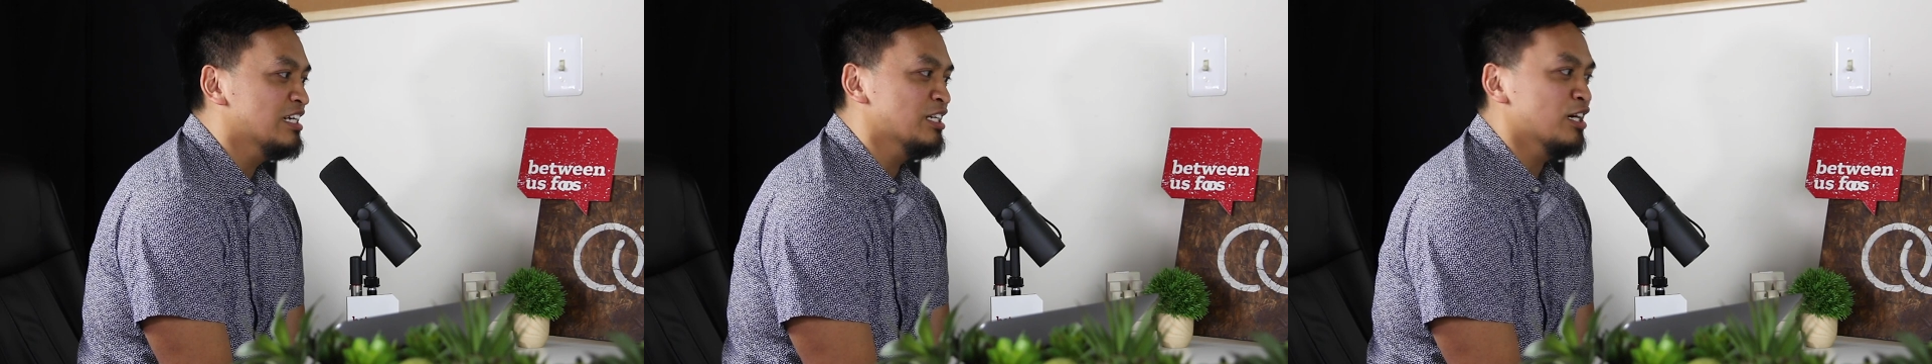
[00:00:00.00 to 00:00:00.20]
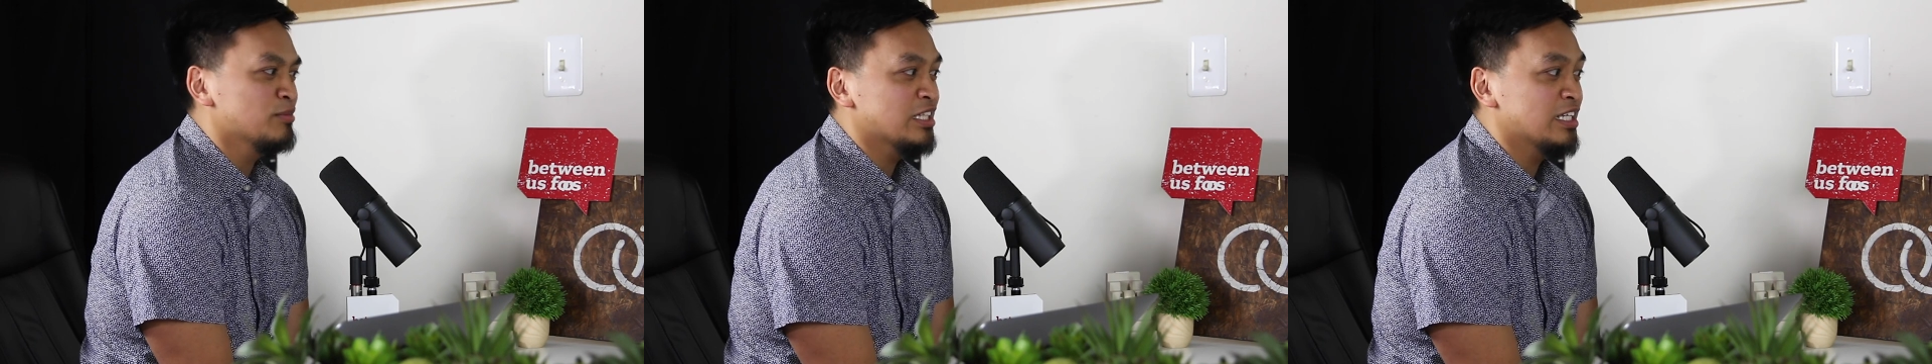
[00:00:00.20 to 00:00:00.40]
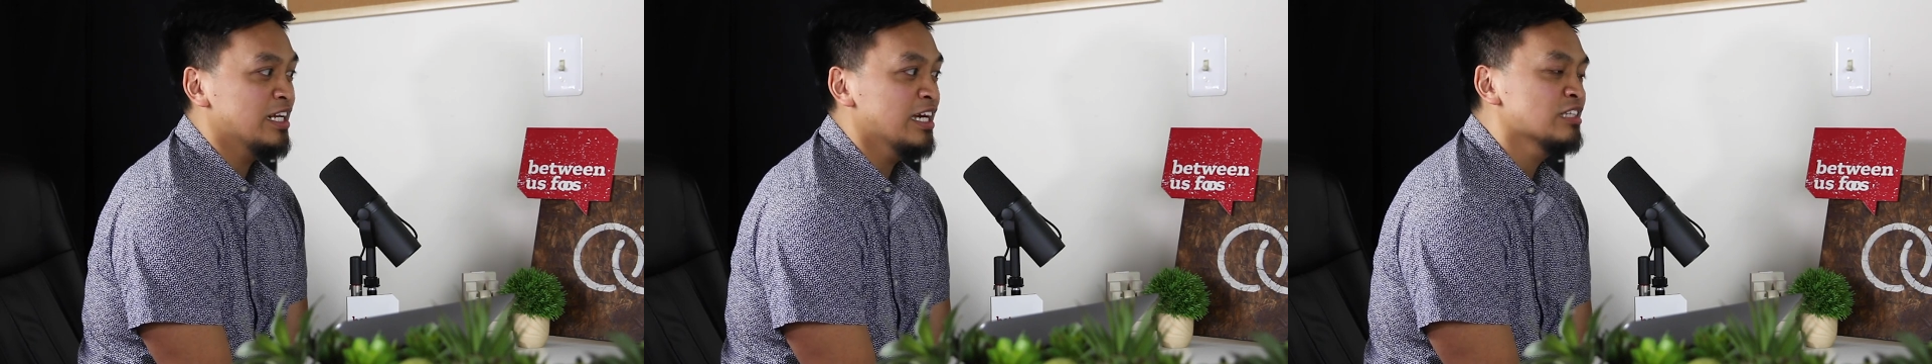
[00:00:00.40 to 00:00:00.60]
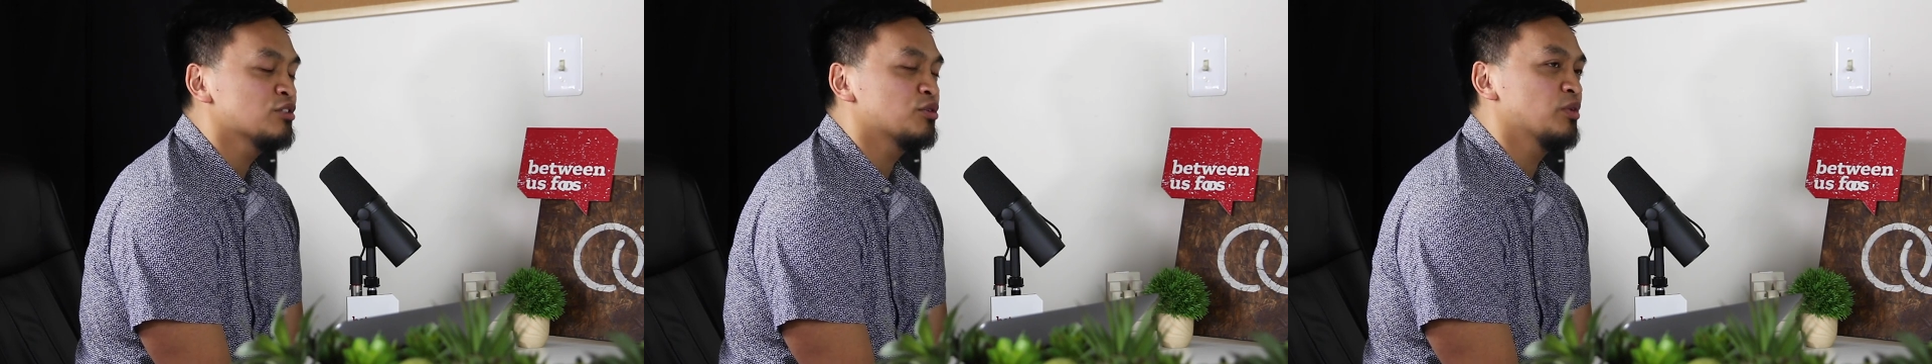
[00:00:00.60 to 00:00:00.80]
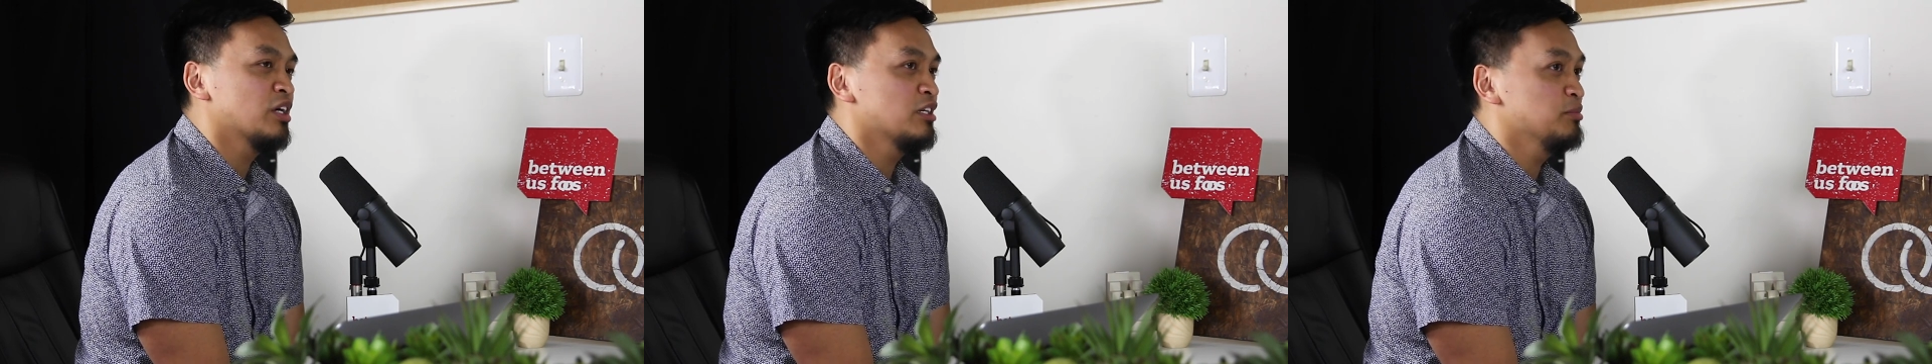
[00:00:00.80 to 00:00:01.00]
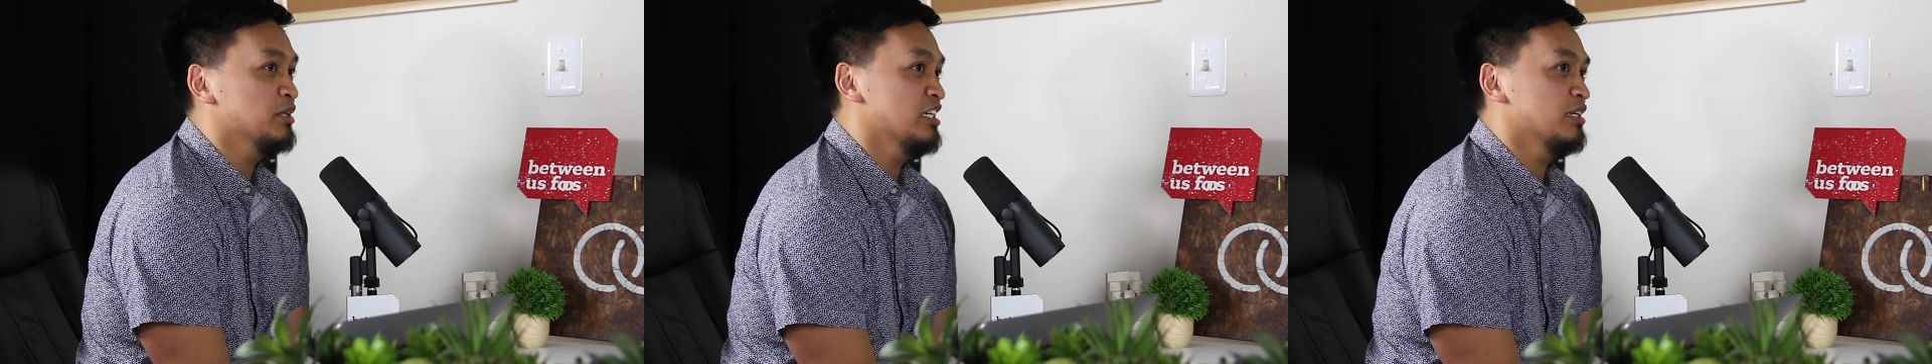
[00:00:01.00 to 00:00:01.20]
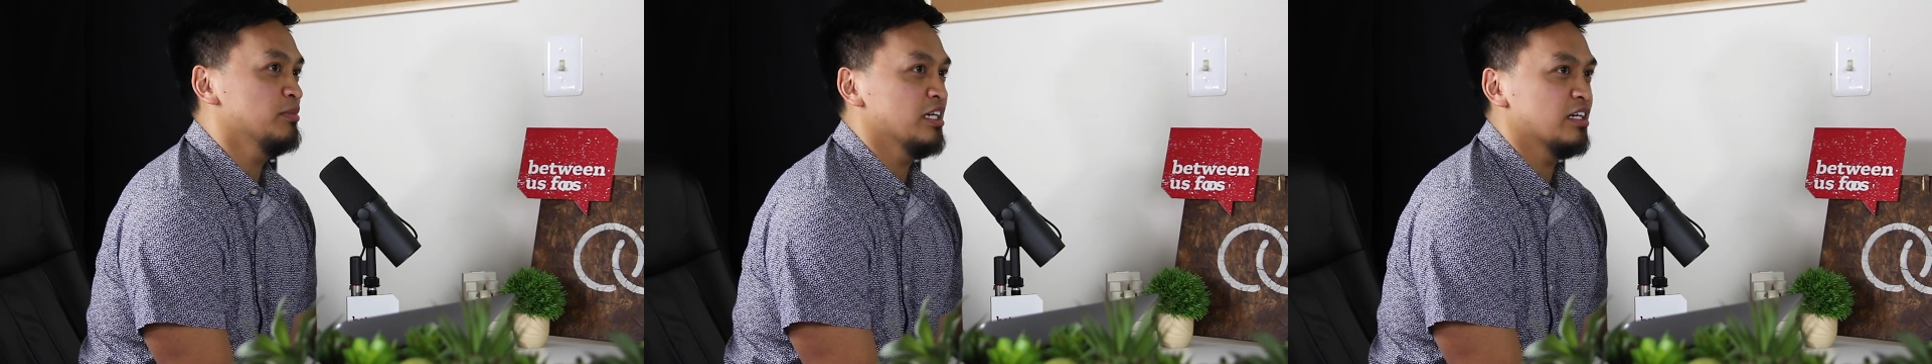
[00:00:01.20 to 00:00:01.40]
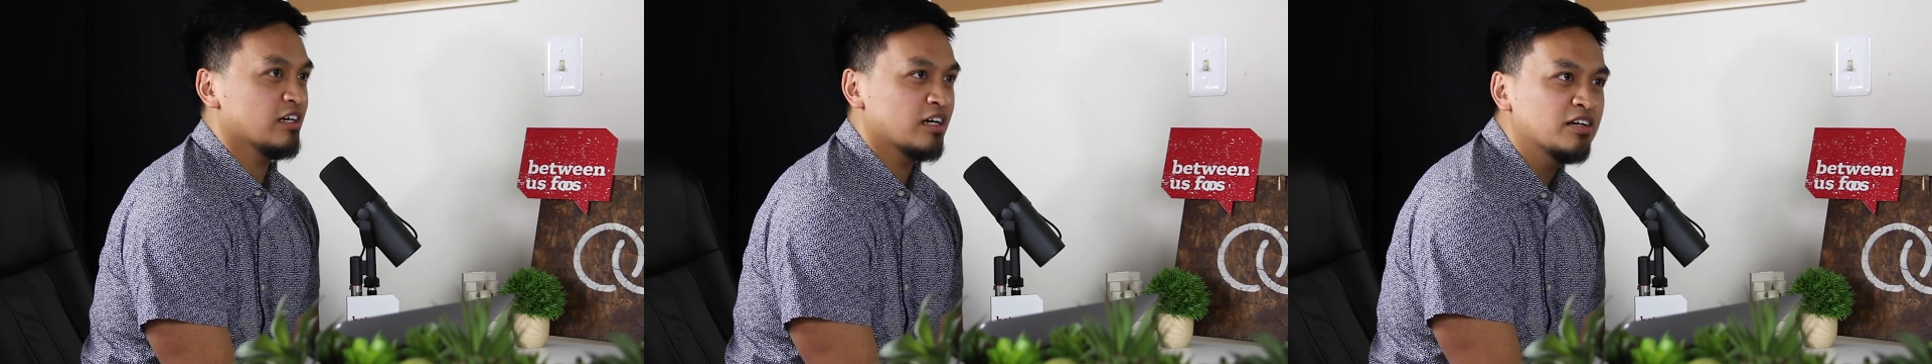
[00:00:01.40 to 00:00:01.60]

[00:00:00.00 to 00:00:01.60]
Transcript: had taught me the dance or wanted me to be in a